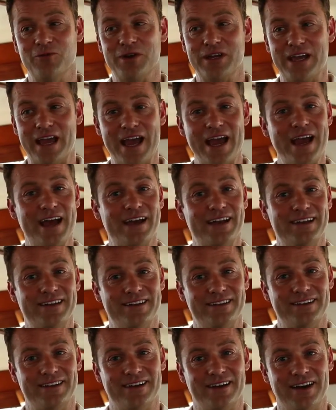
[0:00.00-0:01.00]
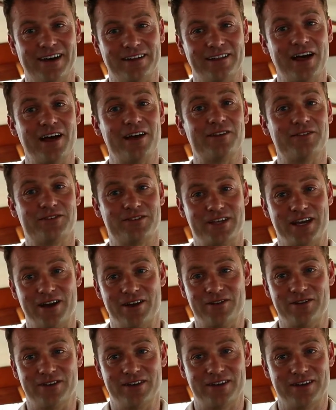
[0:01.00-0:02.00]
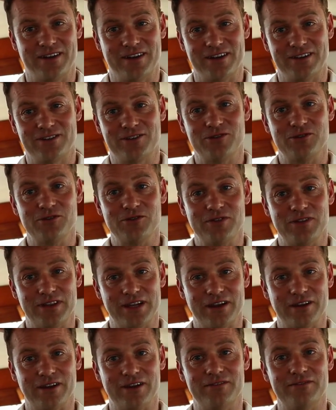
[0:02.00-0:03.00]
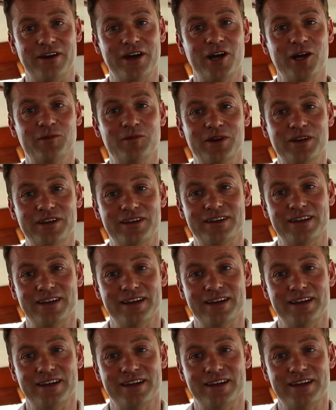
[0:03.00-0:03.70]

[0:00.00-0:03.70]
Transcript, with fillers: we add a lot of sound to their environment,